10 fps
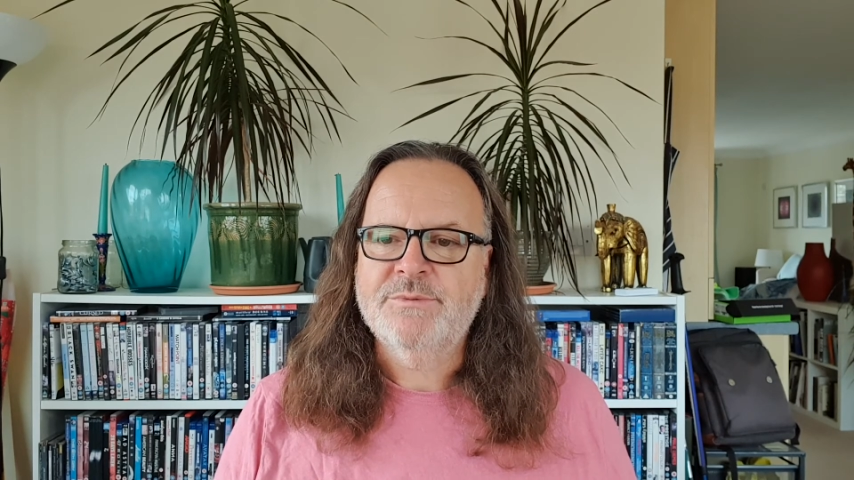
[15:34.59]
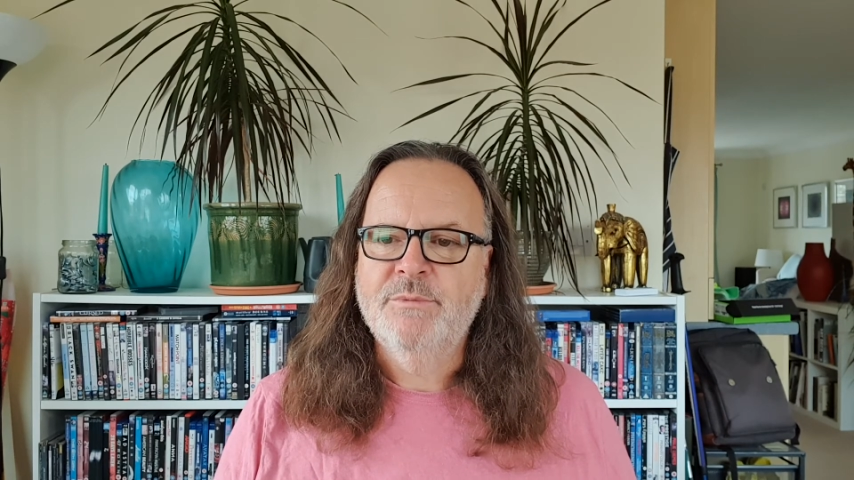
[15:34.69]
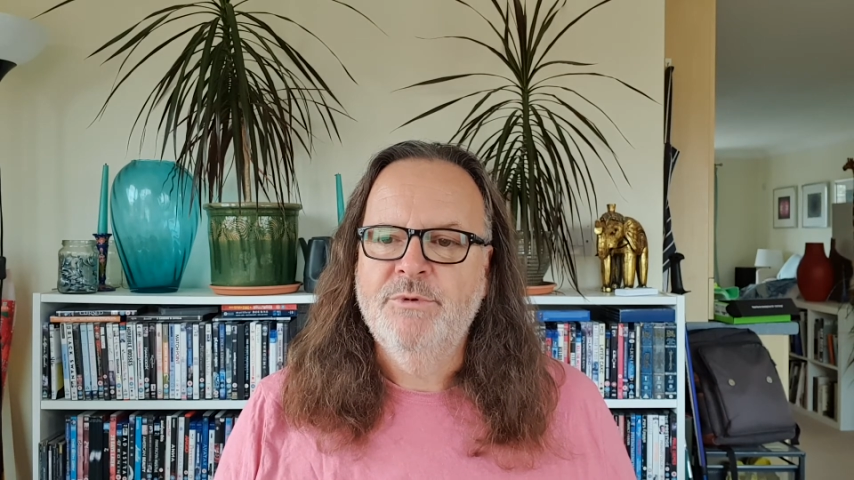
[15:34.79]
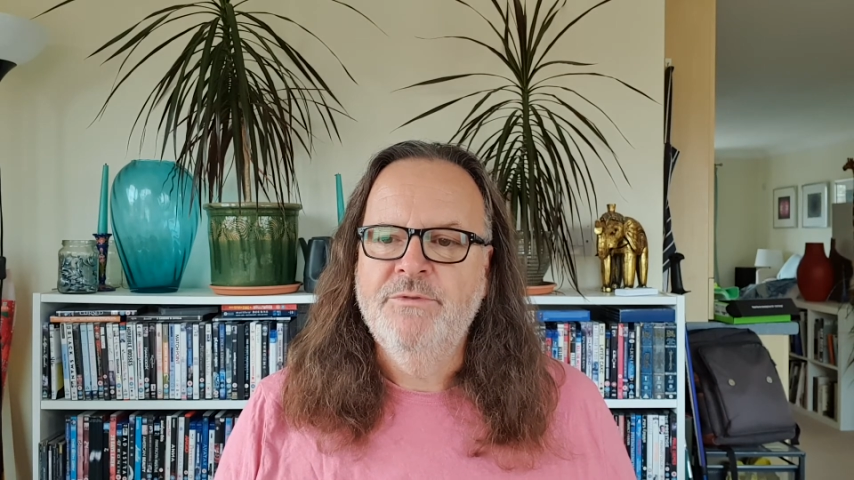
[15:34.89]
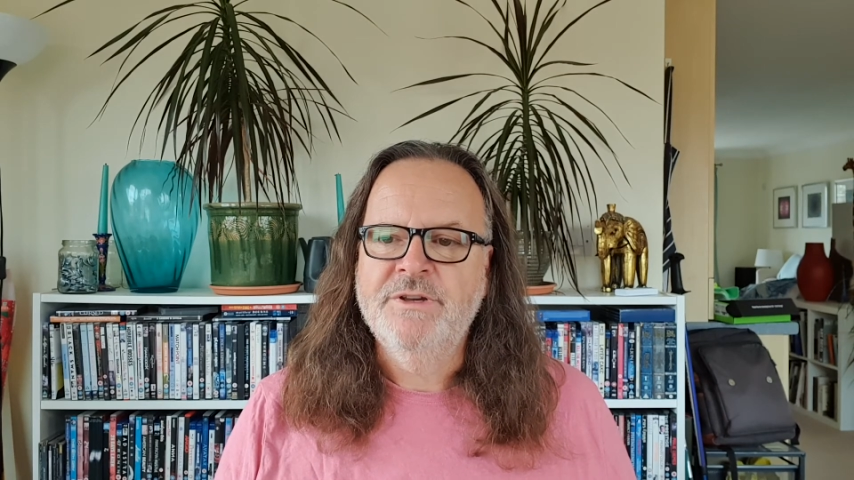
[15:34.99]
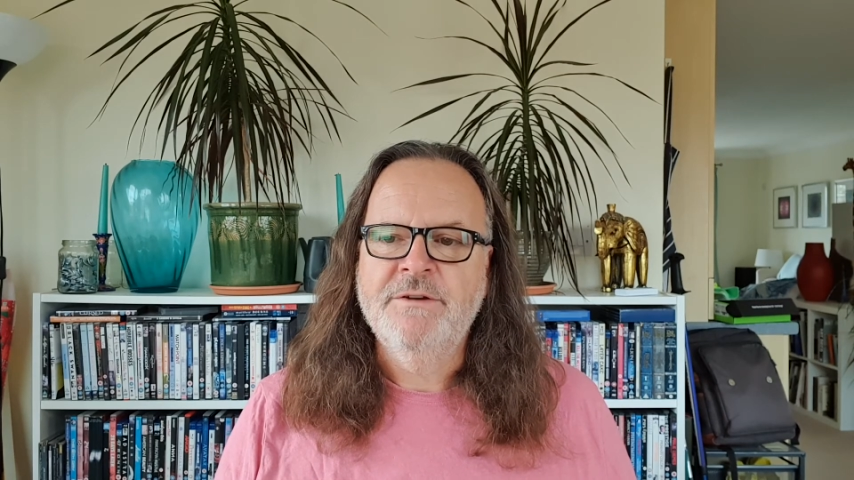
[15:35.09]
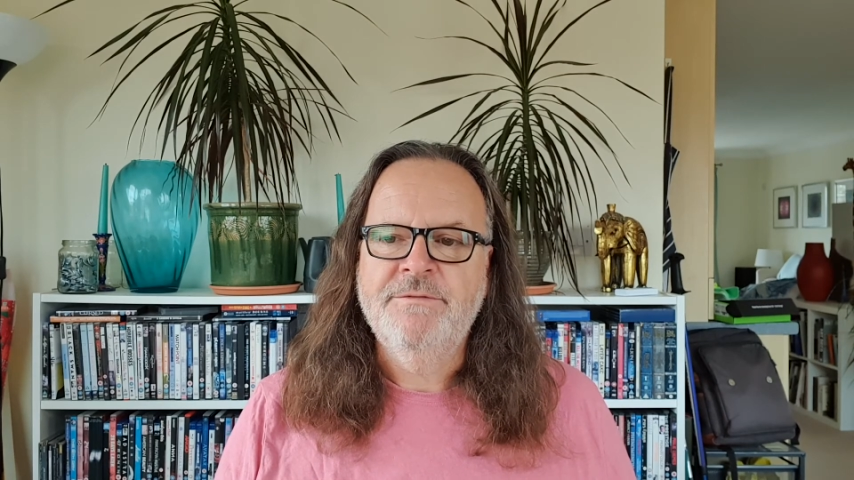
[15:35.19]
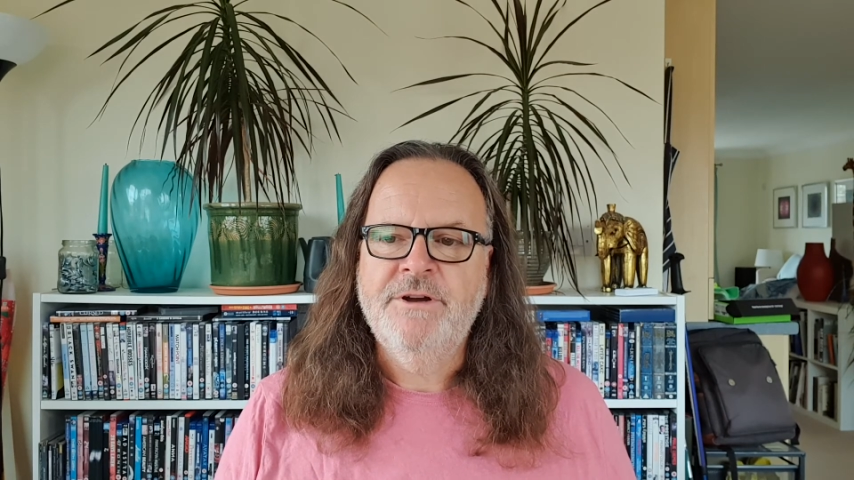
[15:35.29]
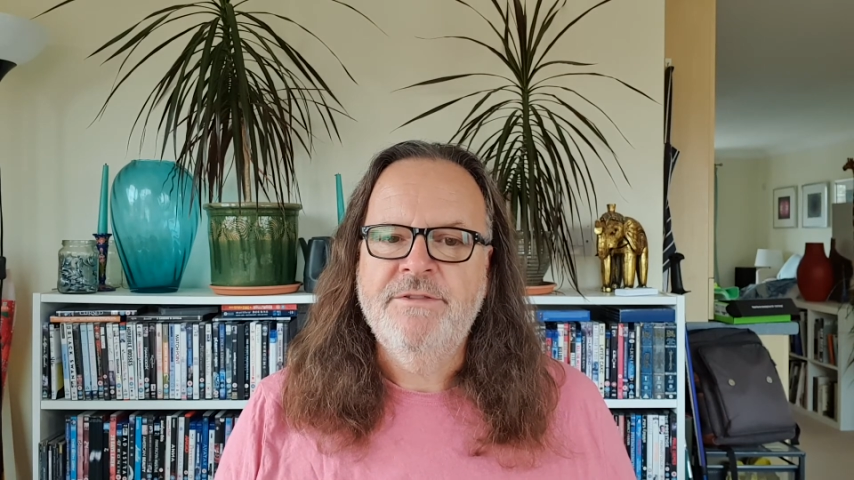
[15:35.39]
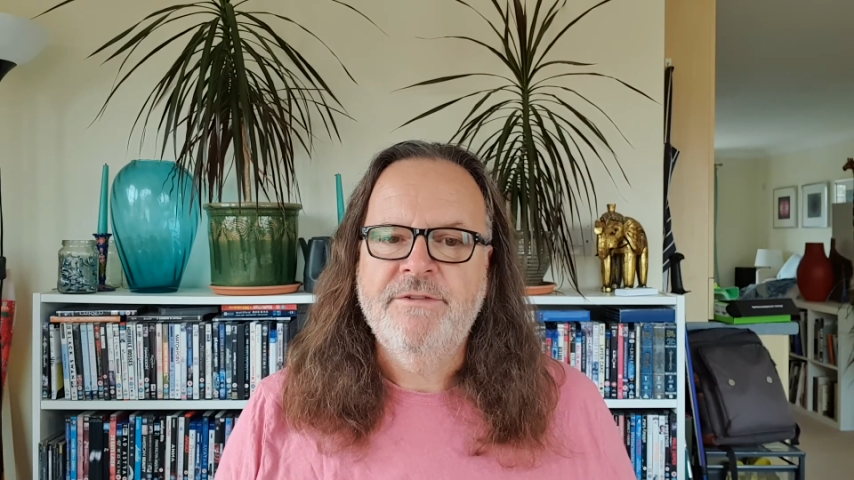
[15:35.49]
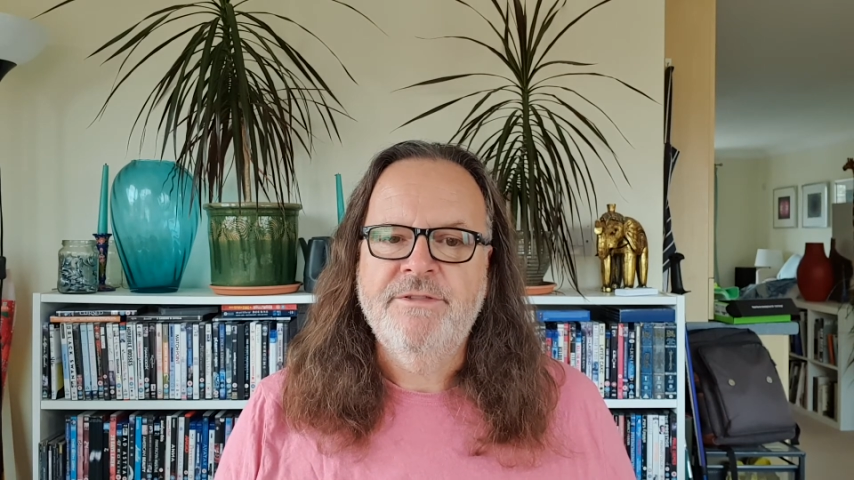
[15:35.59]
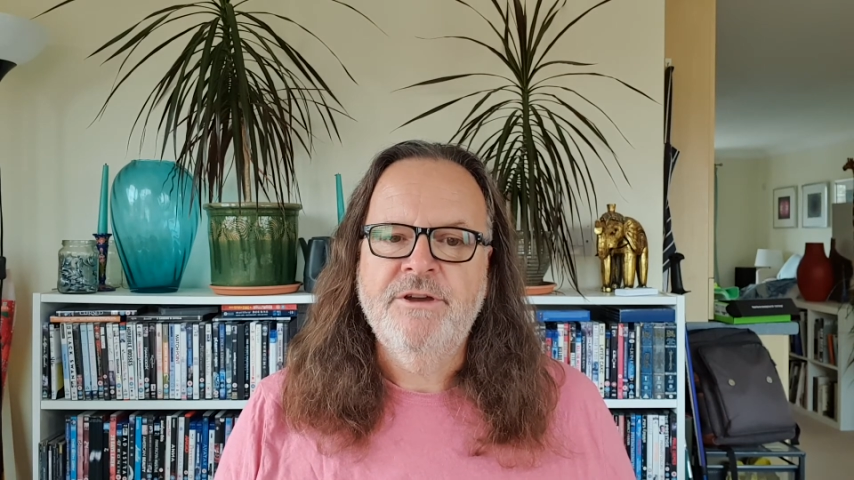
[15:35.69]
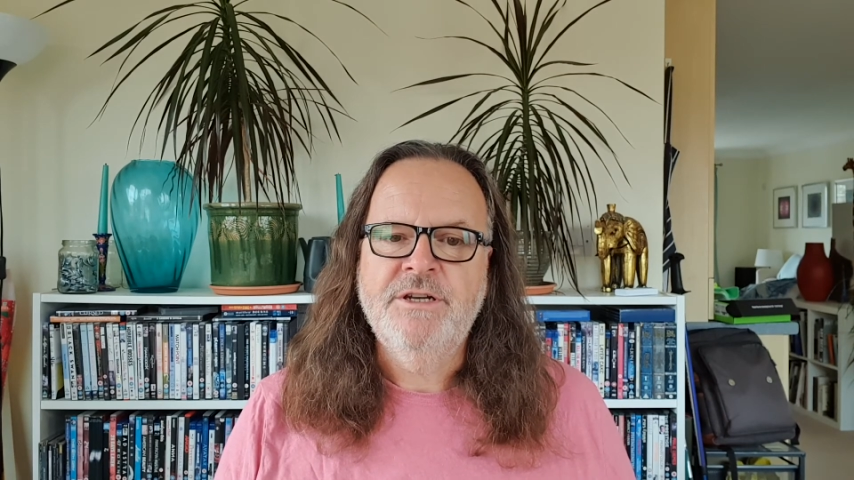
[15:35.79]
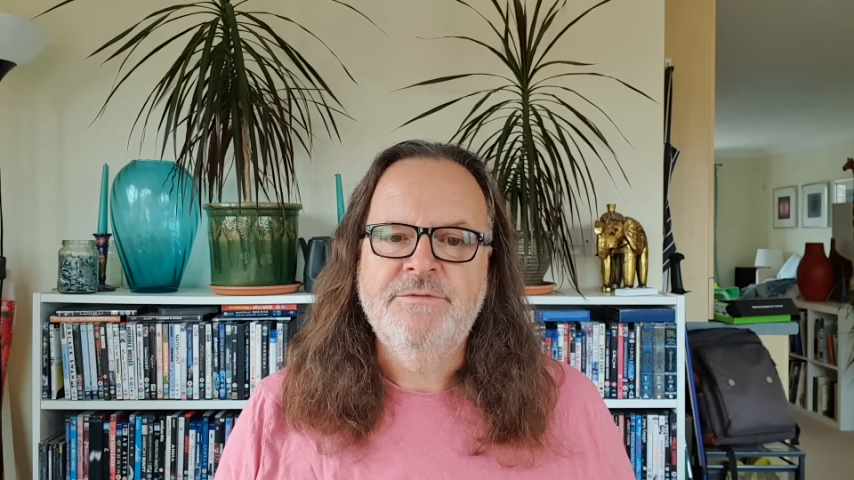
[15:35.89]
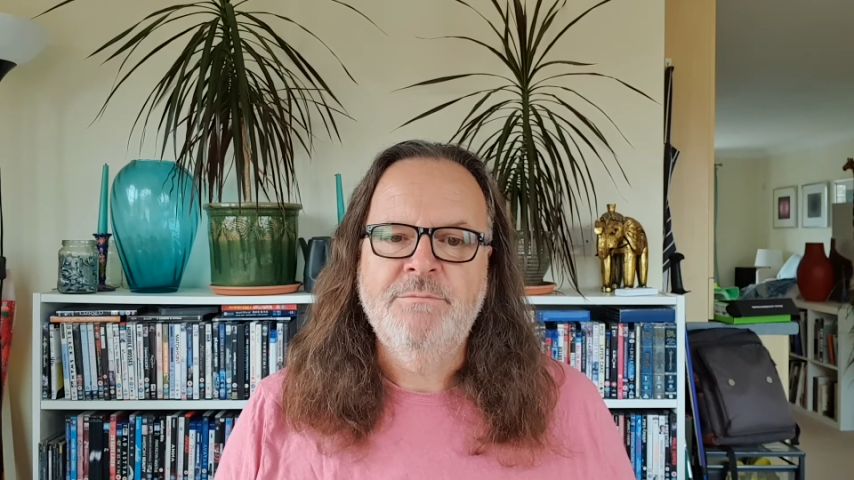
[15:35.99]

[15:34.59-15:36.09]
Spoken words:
were moving a further 1/3 of